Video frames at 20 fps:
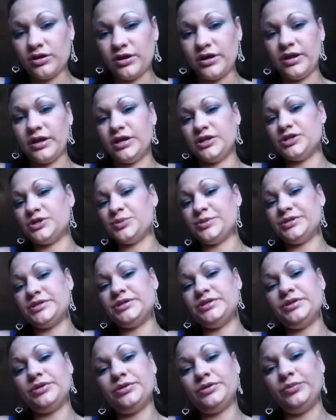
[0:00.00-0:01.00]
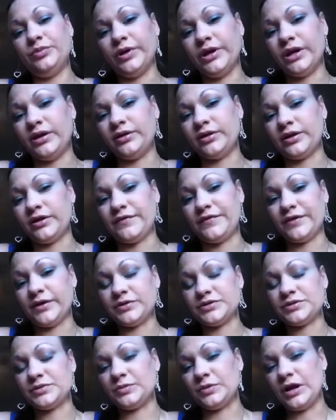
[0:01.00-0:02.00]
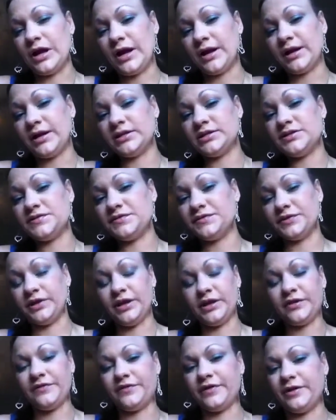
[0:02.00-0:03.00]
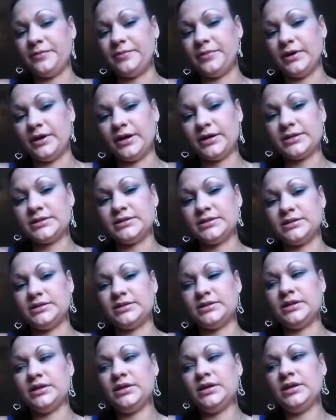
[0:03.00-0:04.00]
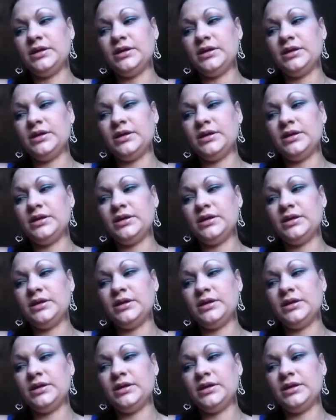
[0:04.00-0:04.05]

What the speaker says: And I just went to the Goodwill and I found some rackets for like $5 and,